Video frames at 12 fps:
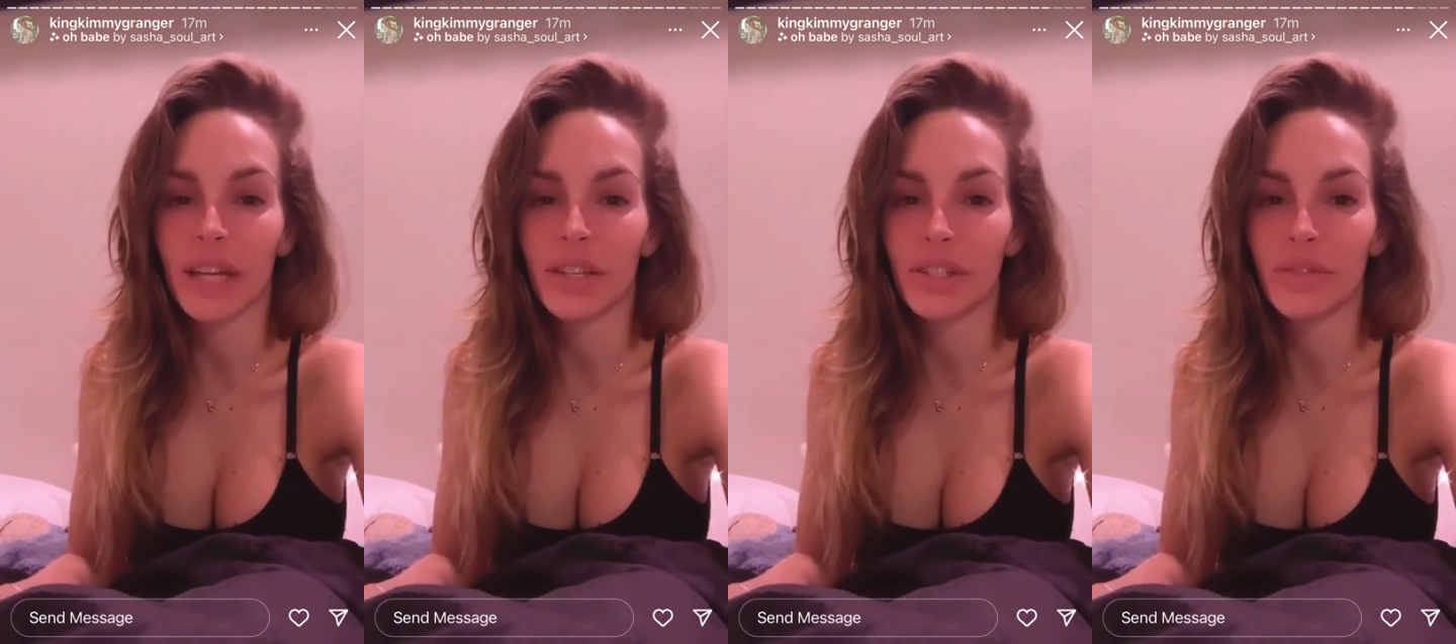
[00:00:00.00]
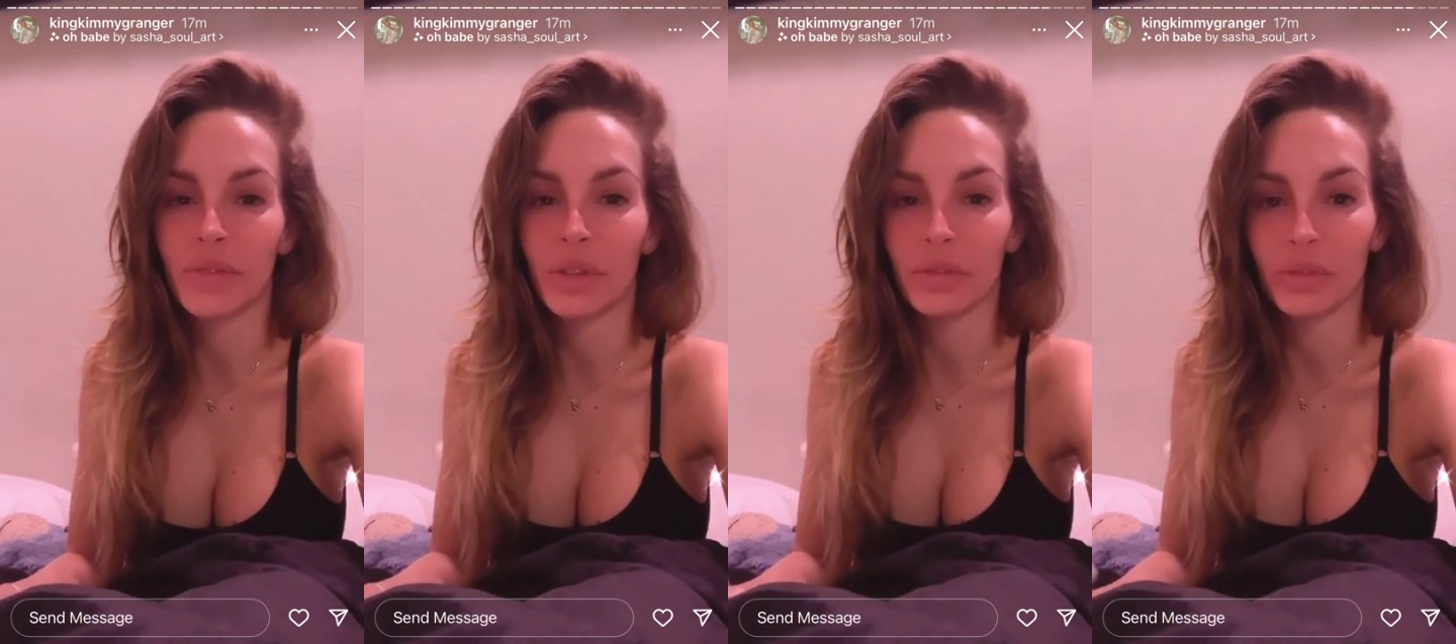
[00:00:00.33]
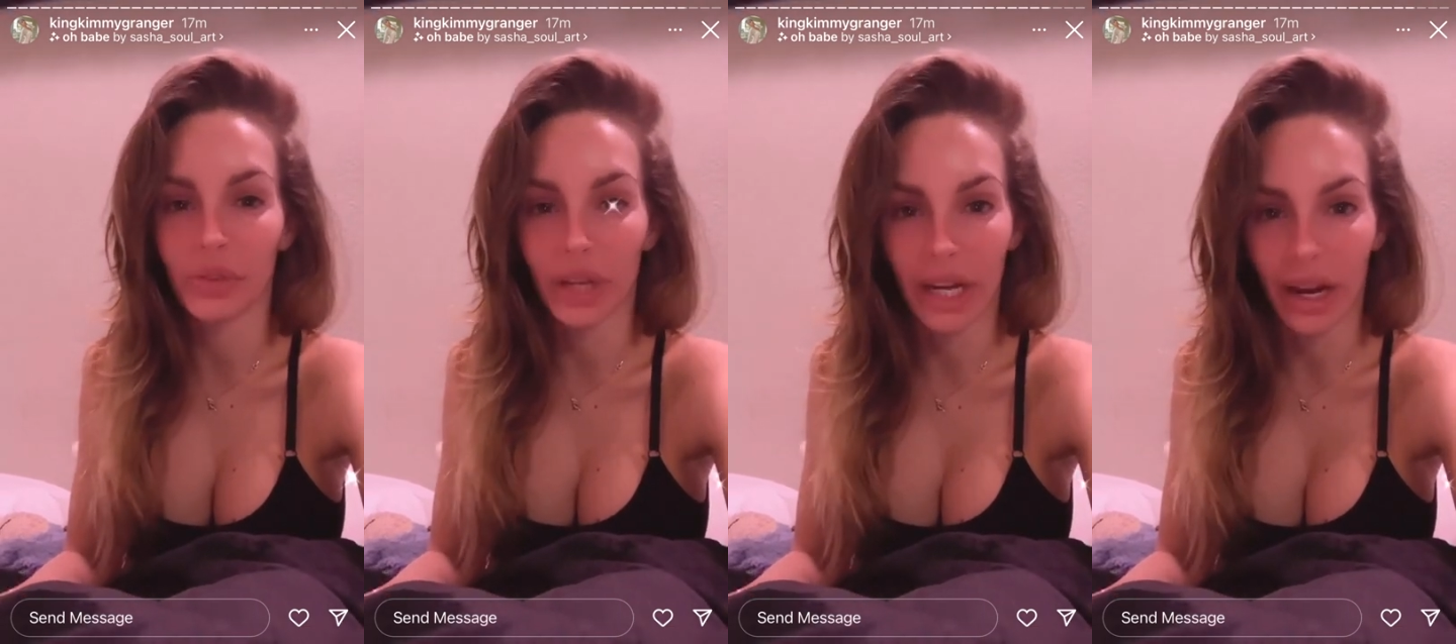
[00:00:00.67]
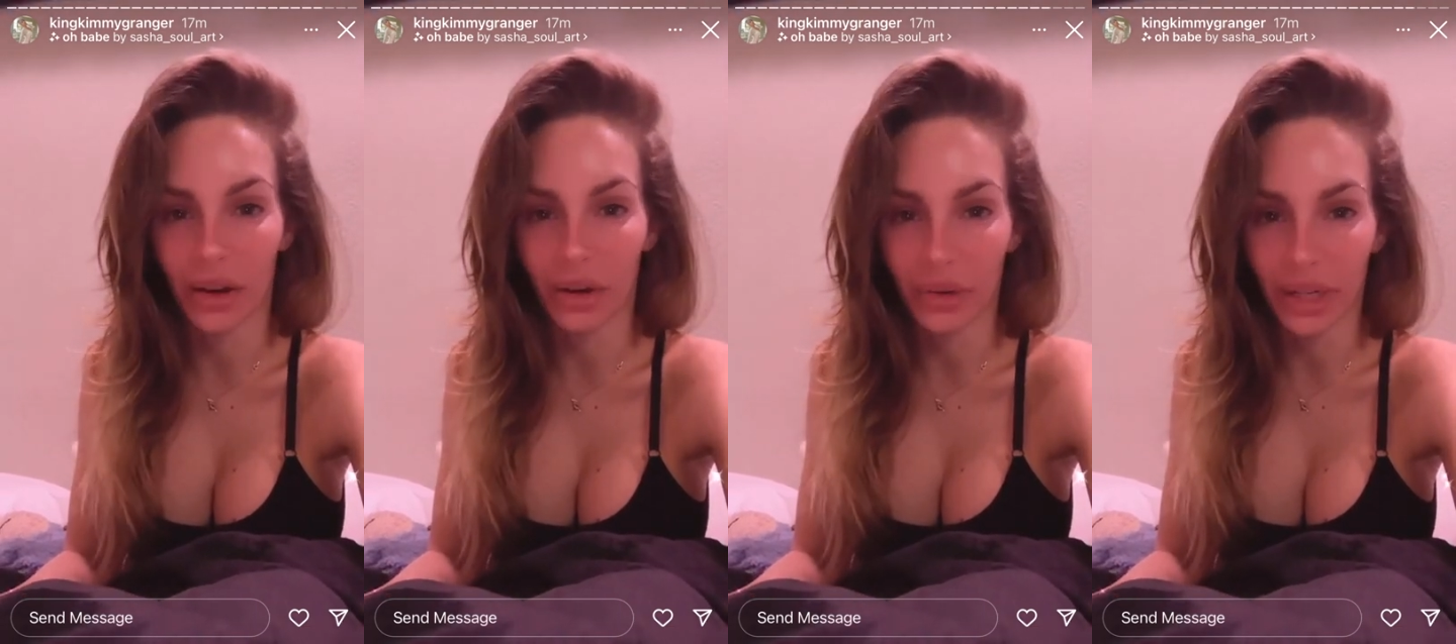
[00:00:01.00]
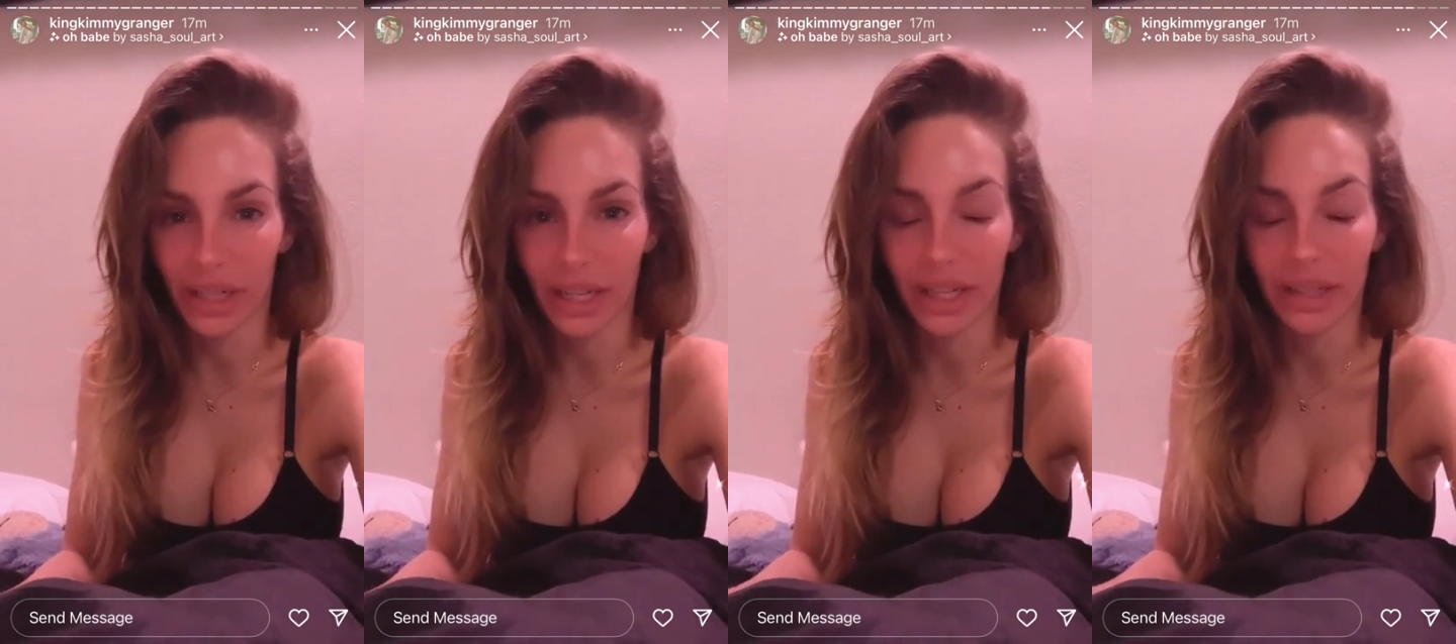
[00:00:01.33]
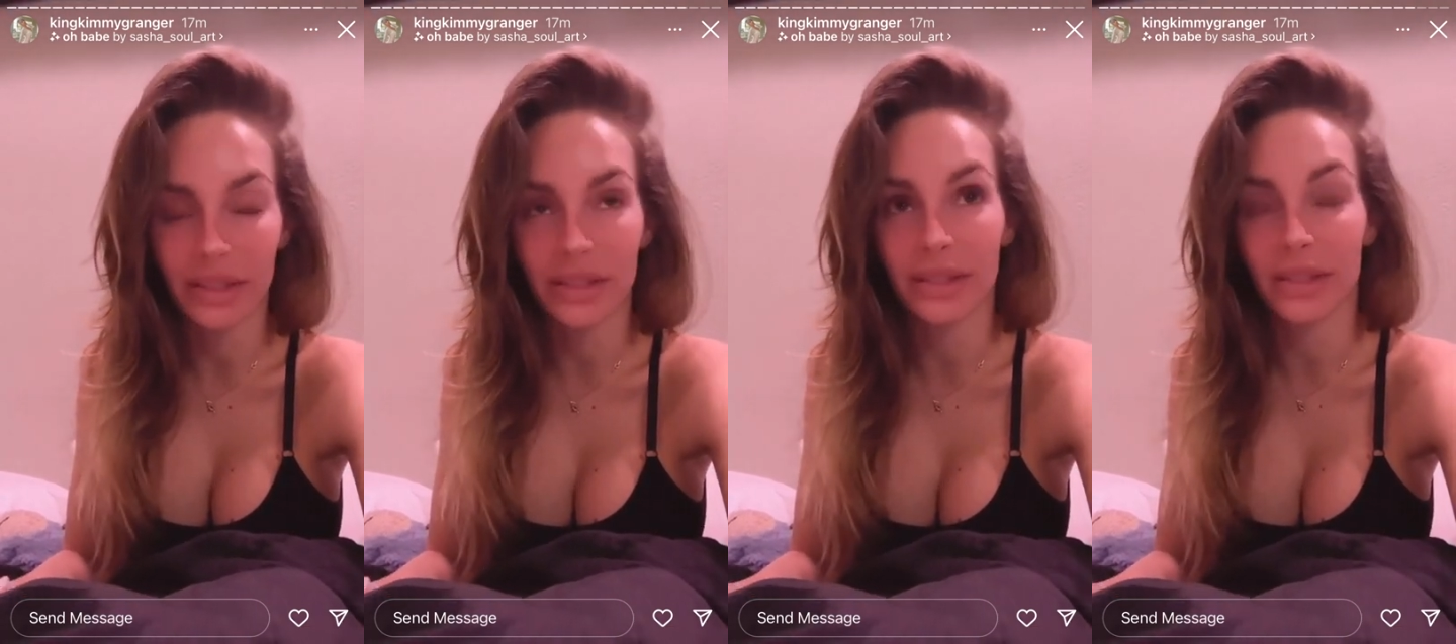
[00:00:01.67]
I just feel free now, and
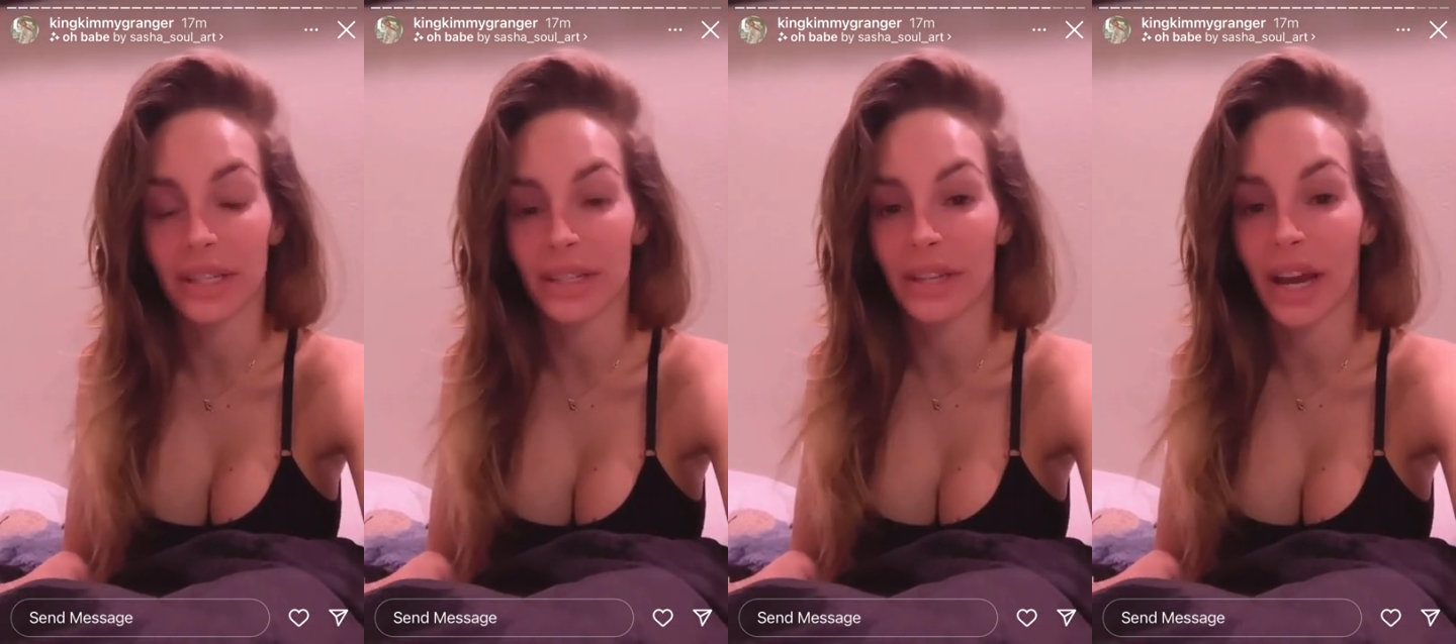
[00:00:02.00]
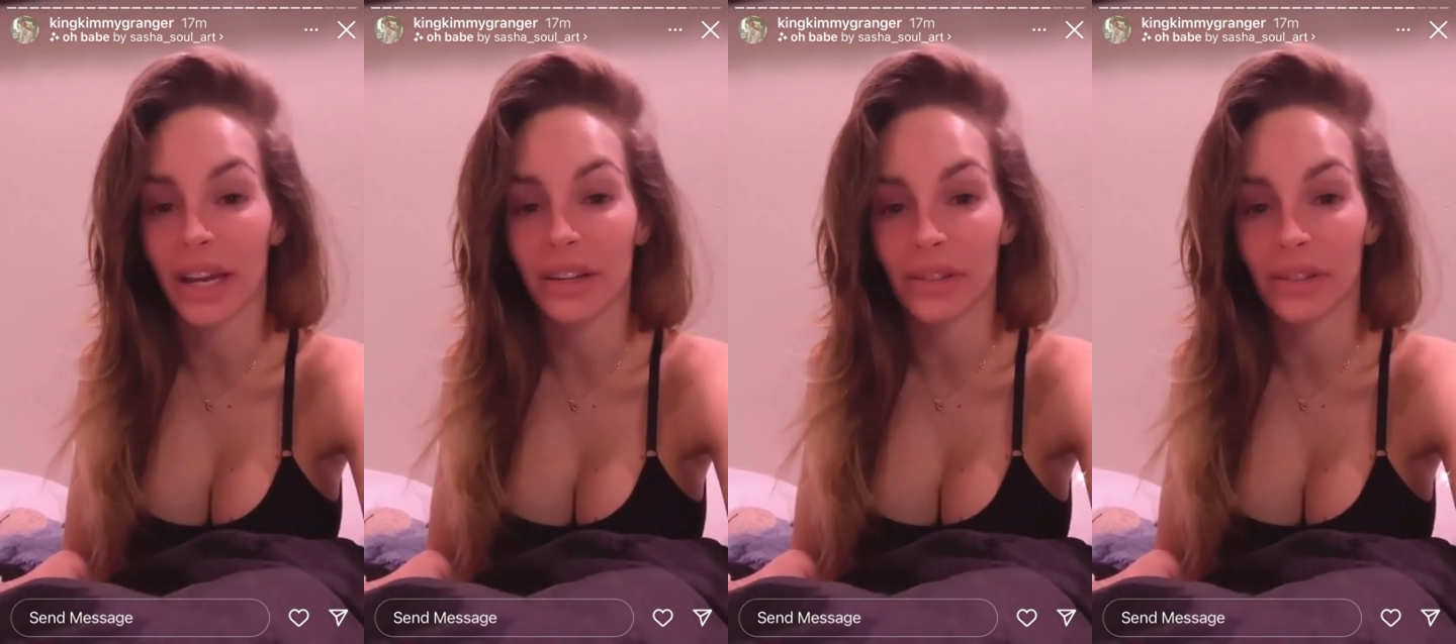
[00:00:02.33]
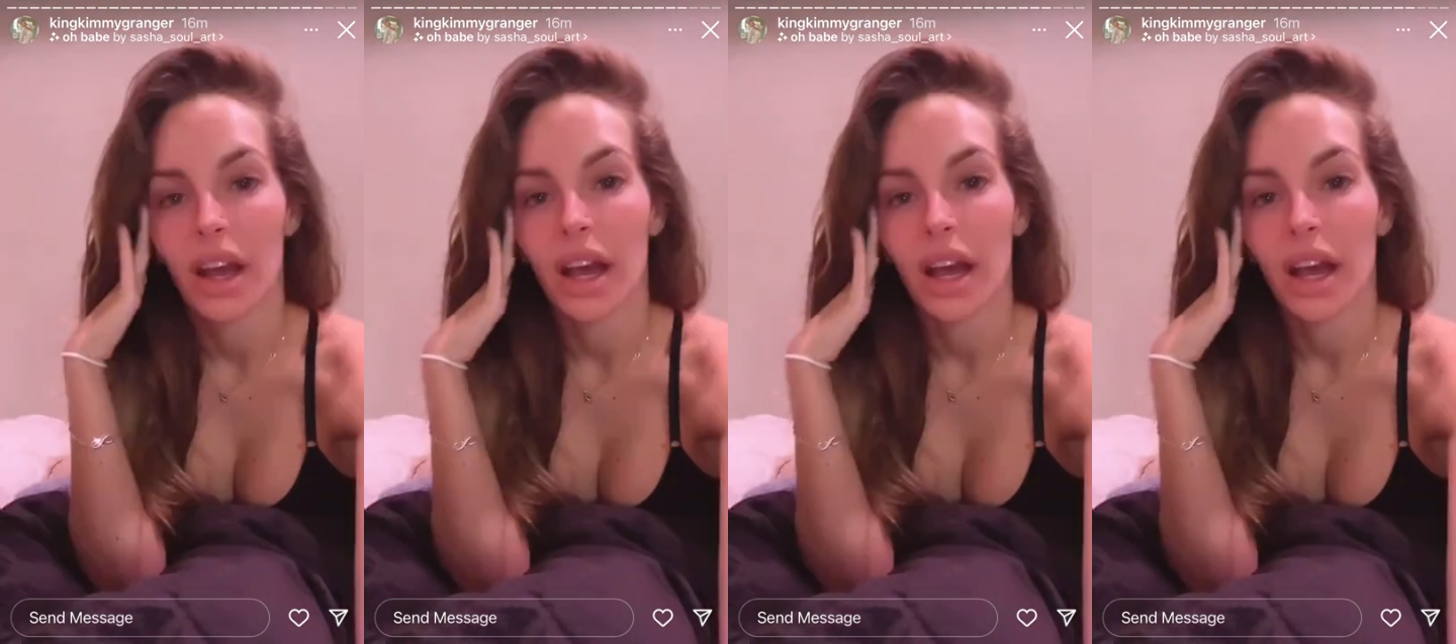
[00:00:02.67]
it's, it's kind of.